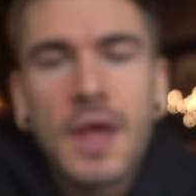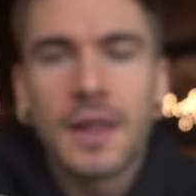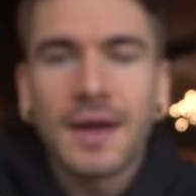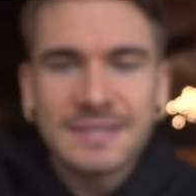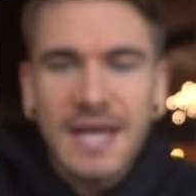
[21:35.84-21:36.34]
a
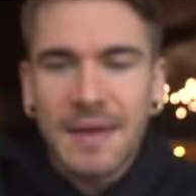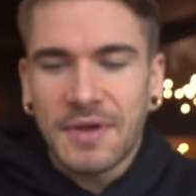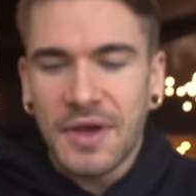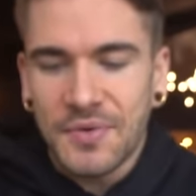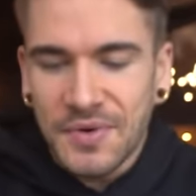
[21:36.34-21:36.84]
long time
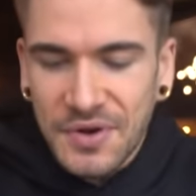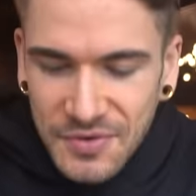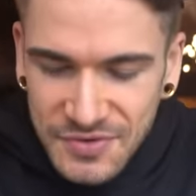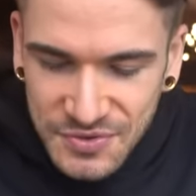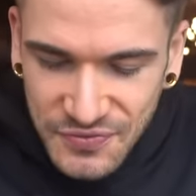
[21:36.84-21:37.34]
ago, what
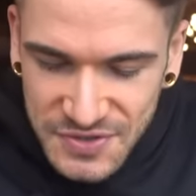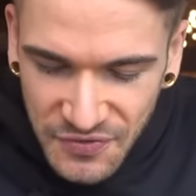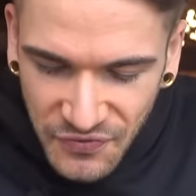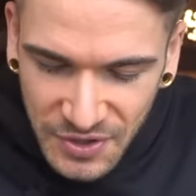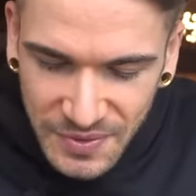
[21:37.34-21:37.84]
we do so
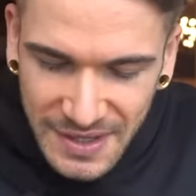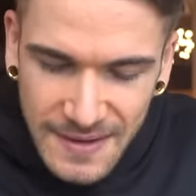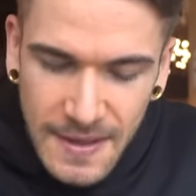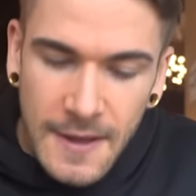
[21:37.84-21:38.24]
frequently.